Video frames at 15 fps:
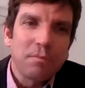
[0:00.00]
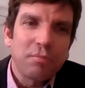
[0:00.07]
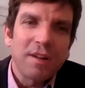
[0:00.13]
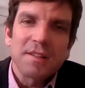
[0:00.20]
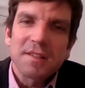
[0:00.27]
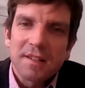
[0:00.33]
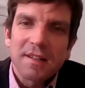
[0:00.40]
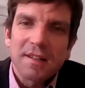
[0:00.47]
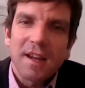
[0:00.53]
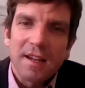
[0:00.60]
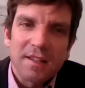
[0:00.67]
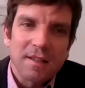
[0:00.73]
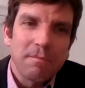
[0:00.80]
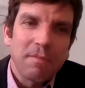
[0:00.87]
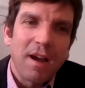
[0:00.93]
the present
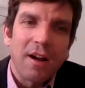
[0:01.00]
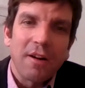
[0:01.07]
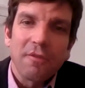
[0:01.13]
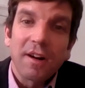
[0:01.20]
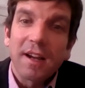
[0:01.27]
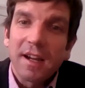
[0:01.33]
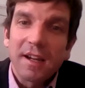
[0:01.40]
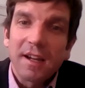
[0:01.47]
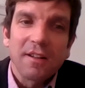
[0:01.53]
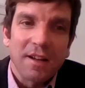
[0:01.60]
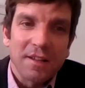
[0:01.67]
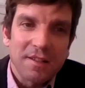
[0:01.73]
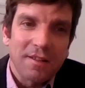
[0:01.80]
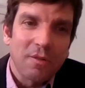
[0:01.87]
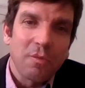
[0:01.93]
day is about
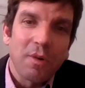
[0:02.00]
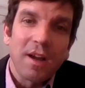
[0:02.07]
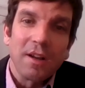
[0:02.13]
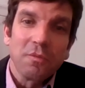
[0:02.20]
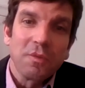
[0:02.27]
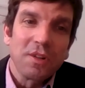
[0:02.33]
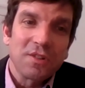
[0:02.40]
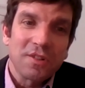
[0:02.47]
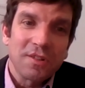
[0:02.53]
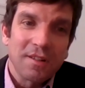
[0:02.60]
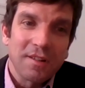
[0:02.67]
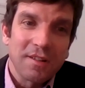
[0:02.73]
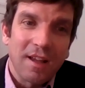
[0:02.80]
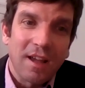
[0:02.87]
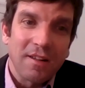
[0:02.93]
recognizing the way in which
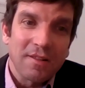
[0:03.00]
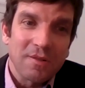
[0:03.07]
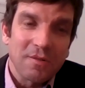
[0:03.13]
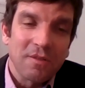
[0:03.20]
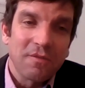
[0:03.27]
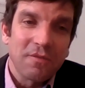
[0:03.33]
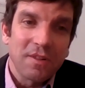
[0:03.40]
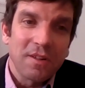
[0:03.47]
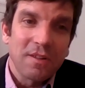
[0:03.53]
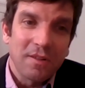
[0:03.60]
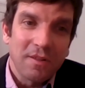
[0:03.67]
that sort of